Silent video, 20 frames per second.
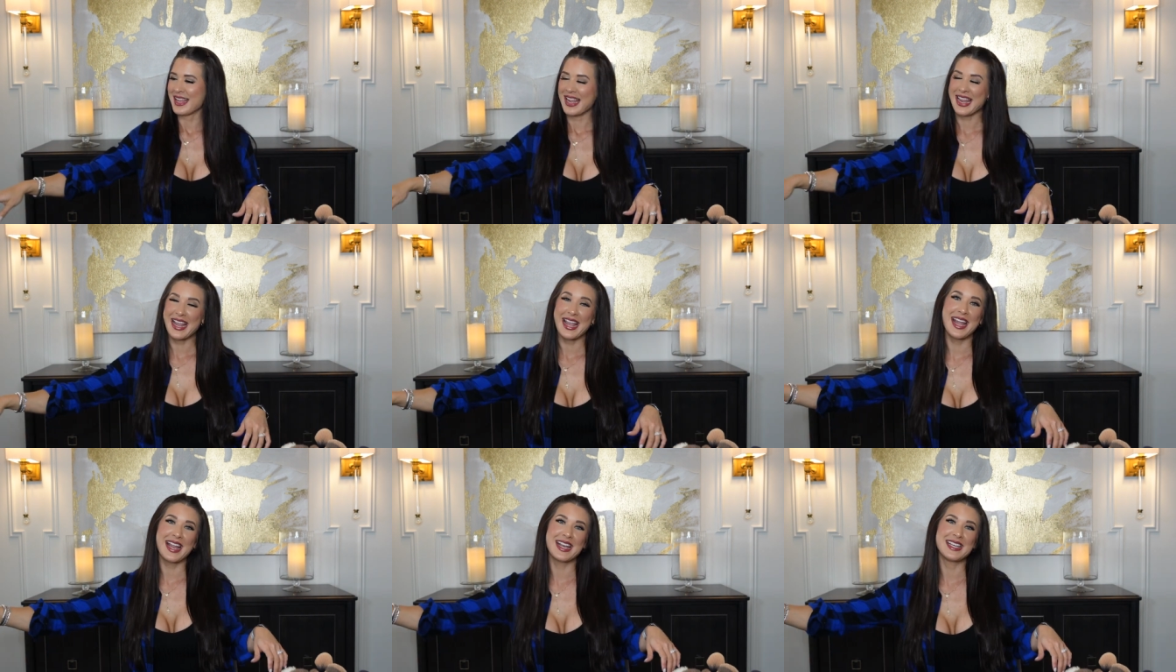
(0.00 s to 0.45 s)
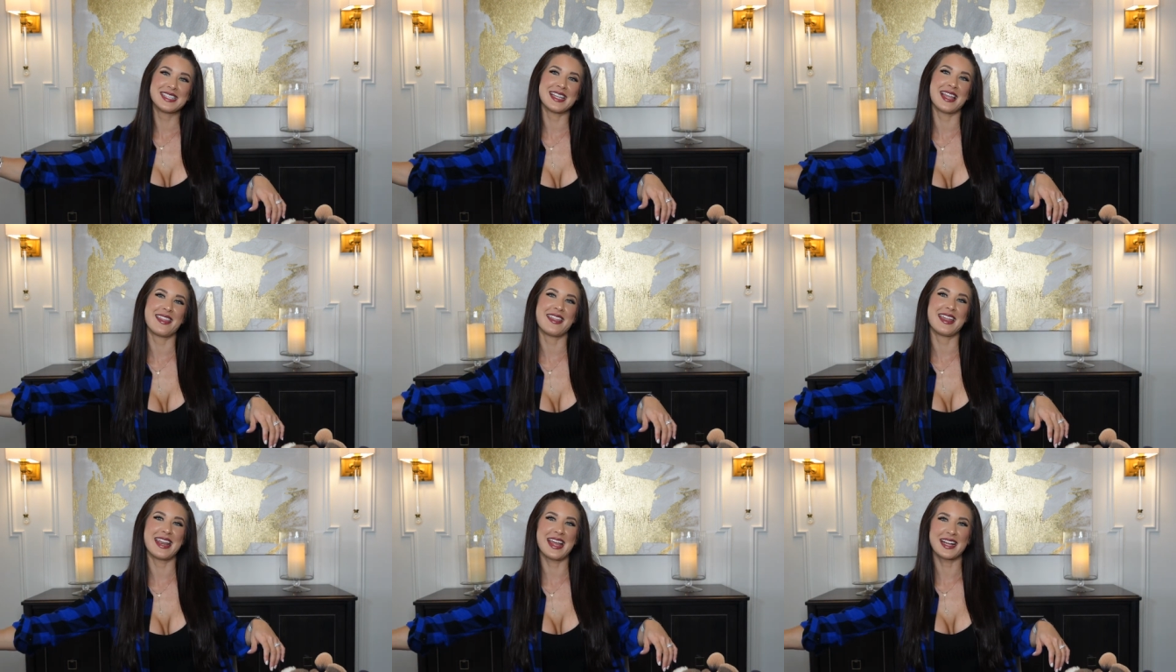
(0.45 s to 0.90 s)
And
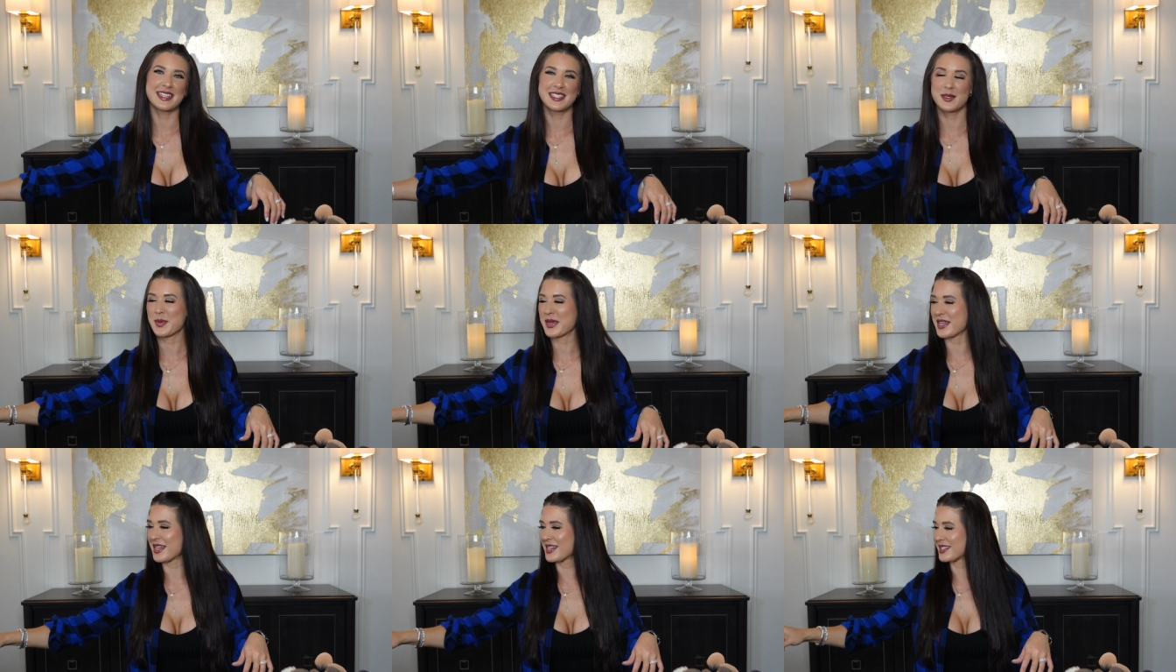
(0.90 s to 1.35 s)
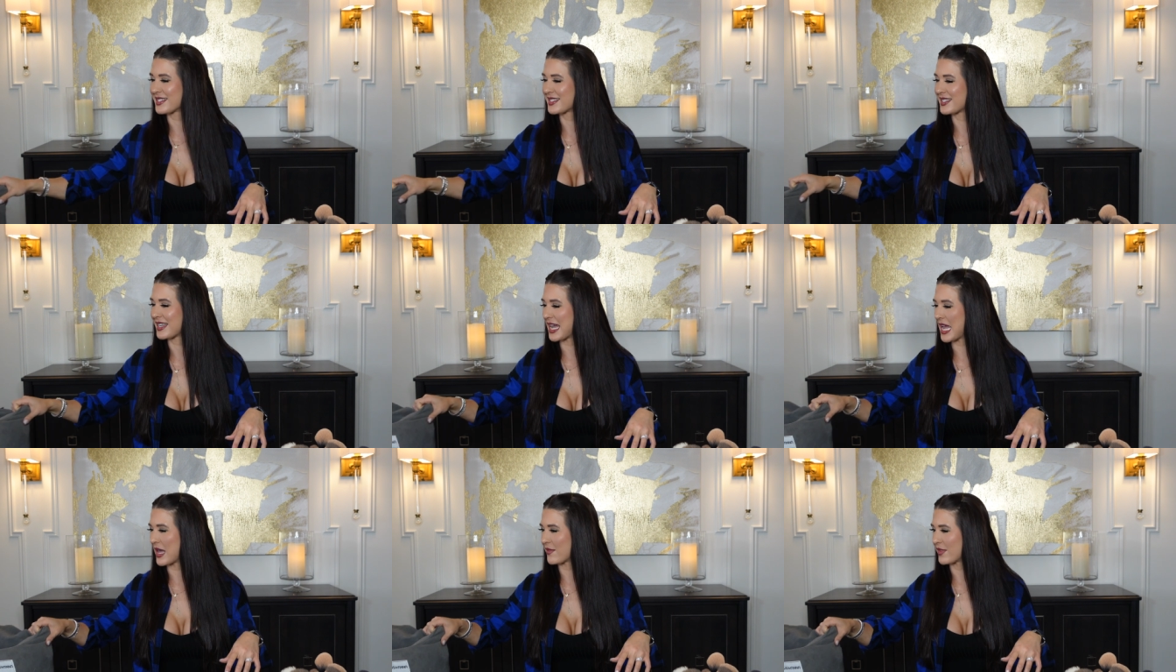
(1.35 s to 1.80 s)
the next
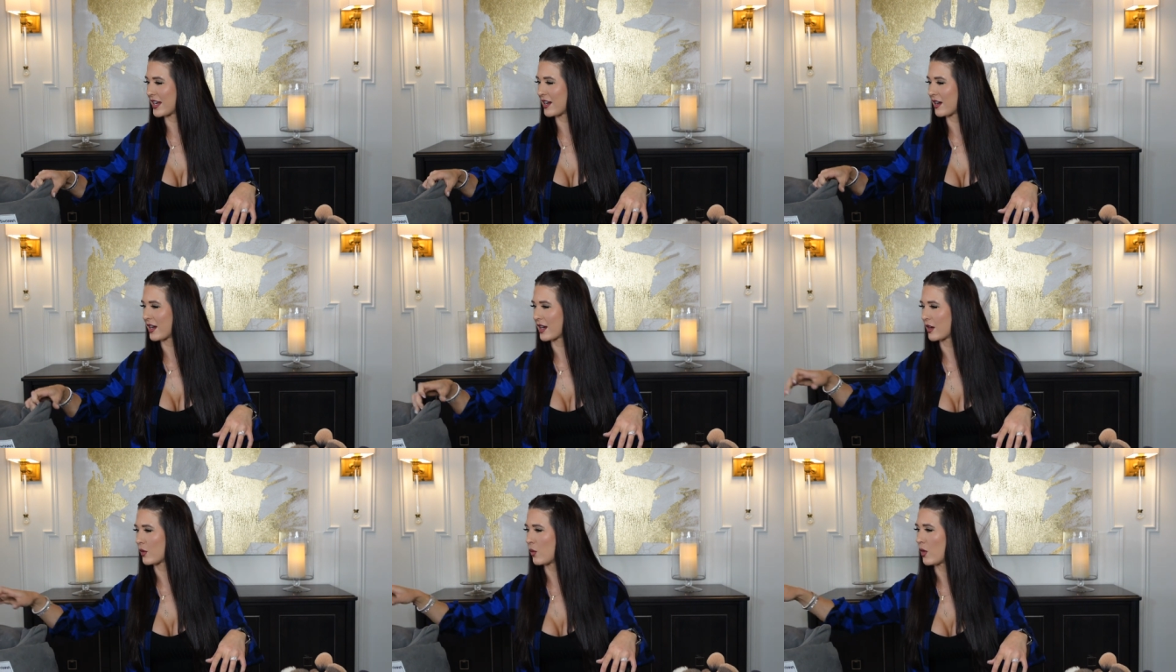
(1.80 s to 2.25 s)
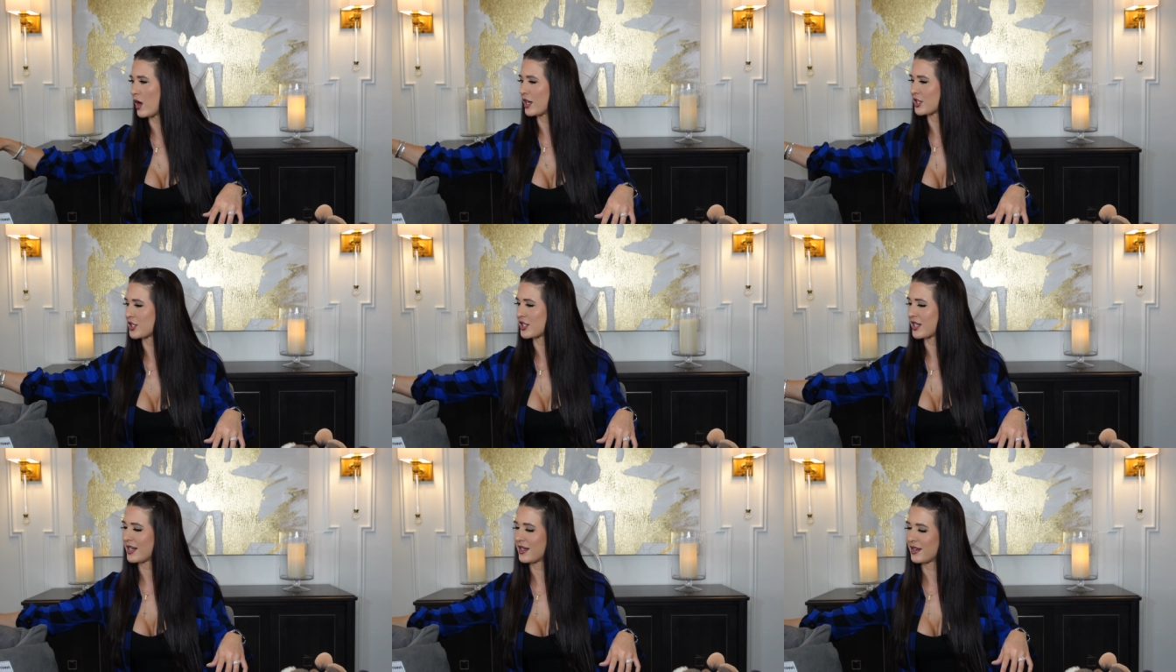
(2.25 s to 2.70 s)
piece, I have it here, I gotta
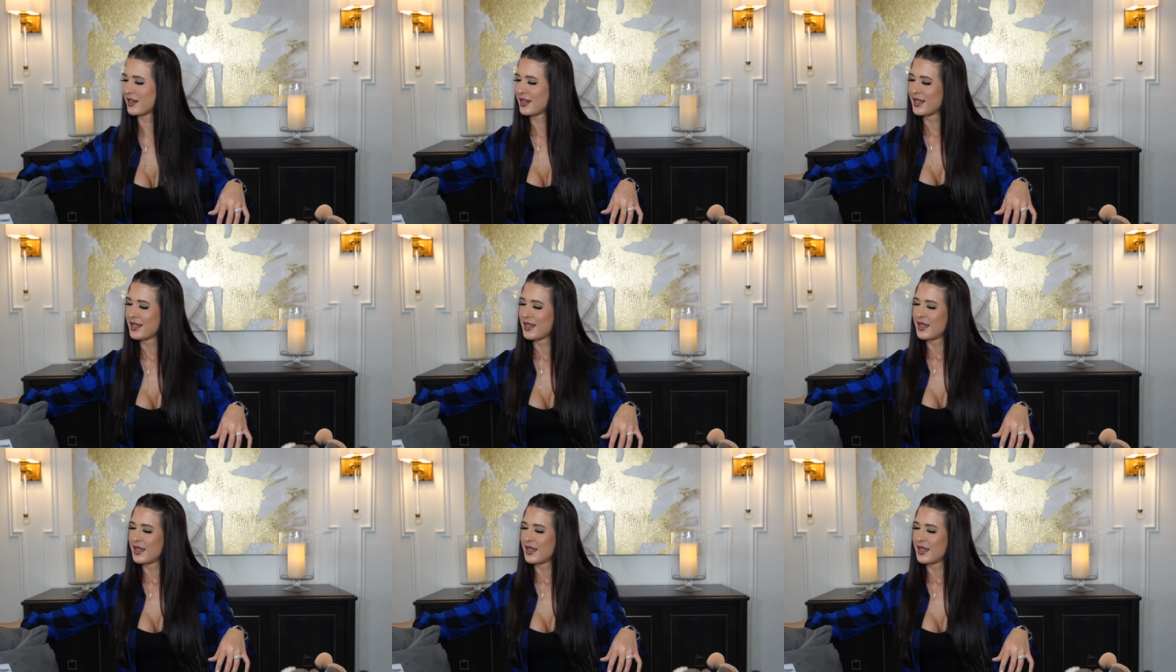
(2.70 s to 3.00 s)
wash it,